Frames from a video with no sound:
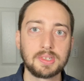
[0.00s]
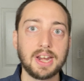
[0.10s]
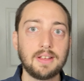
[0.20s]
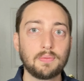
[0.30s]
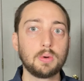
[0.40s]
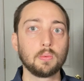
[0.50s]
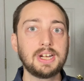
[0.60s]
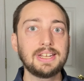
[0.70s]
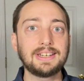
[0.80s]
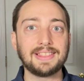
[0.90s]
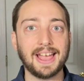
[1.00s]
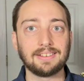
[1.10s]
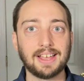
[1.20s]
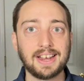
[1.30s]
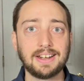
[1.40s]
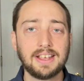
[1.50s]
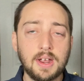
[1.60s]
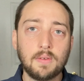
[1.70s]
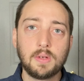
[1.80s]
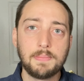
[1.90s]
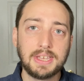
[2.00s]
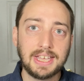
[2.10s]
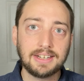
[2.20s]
And if we read it in that light, we begin